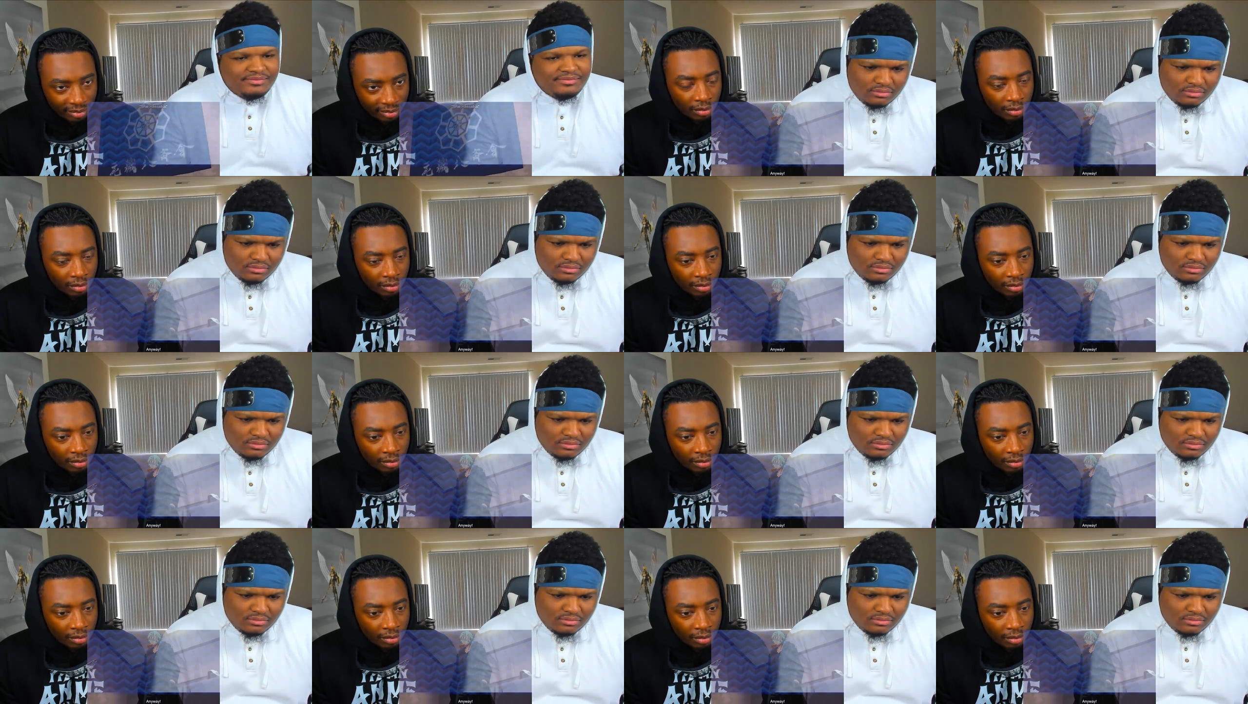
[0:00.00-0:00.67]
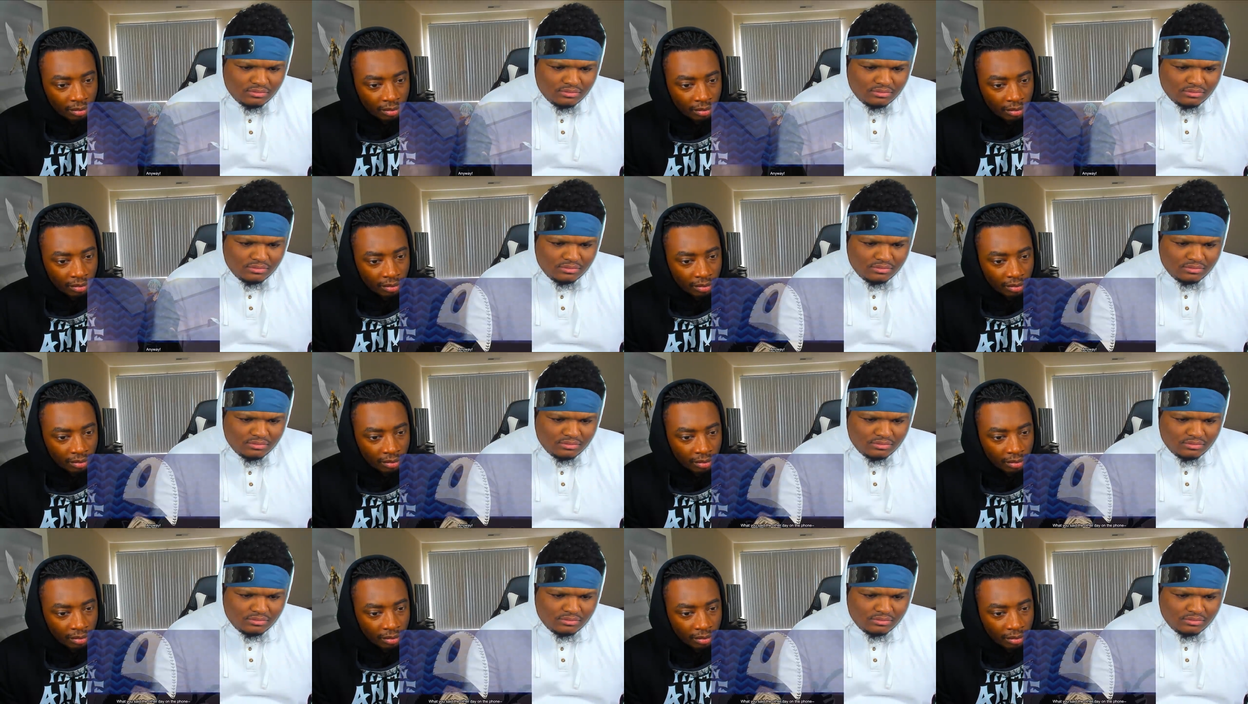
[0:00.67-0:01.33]

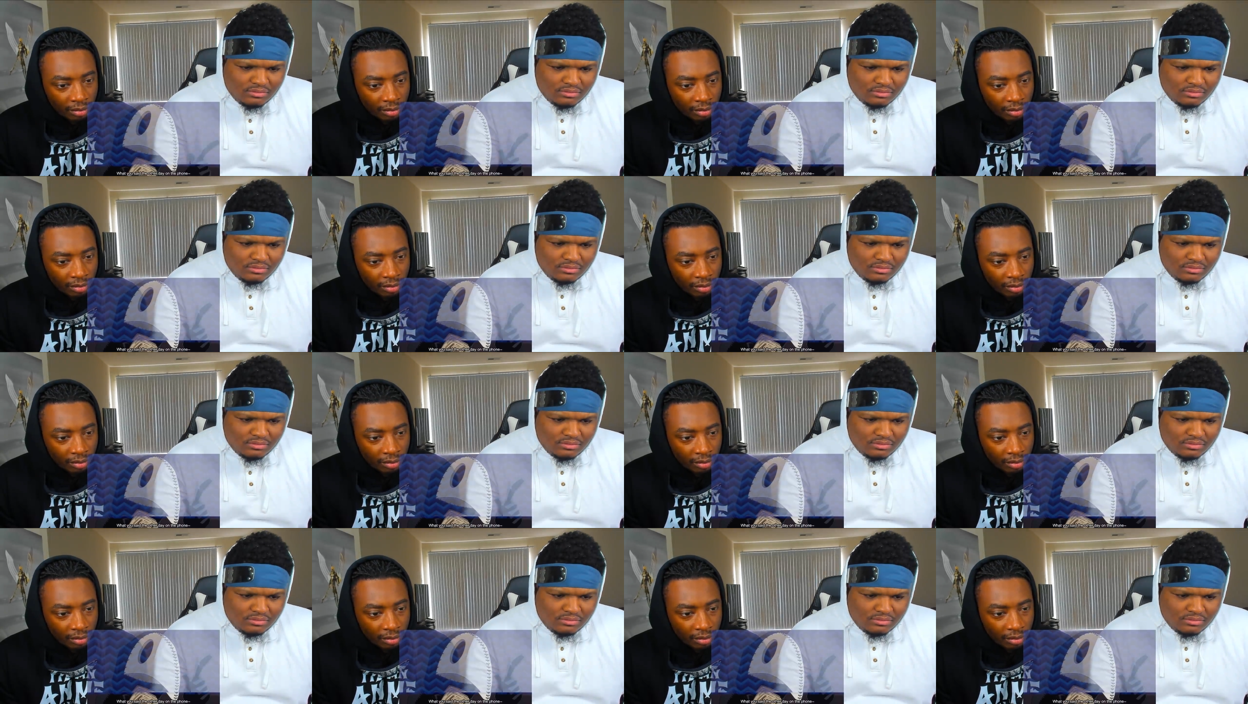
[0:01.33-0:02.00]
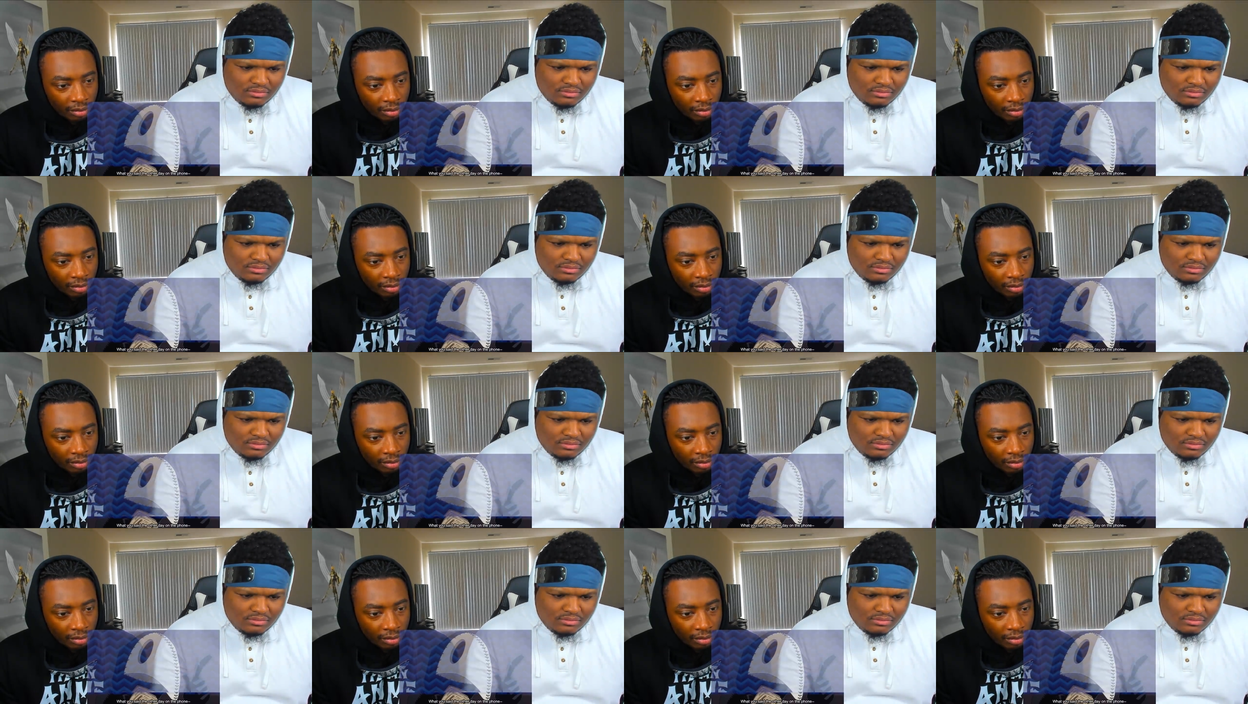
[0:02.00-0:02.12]
No one is speaking in this clip.